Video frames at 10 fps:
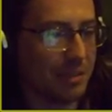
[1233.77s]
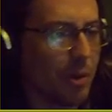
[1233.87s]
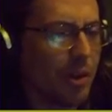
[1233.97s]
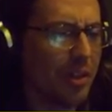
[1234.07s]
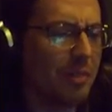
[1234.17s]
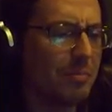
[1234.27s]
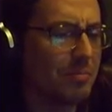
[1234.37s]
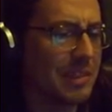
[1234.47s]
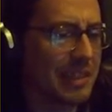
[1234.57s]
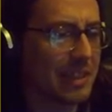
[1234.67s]
One of them
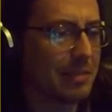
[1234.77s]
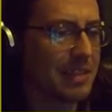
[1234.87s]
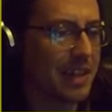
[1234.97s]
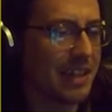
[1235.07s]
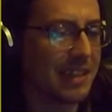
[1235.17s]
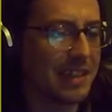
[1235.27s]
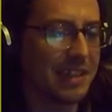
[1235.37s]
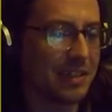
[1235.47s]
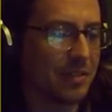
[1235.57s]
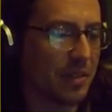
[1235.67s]
will still be traded
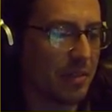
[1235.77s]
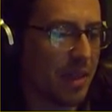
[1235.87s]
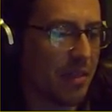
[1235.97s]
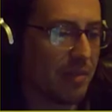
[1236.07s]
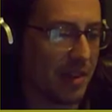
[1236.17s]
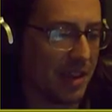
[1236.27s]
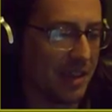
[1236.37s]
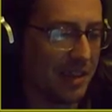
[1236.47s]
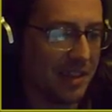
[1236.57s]
into your three three.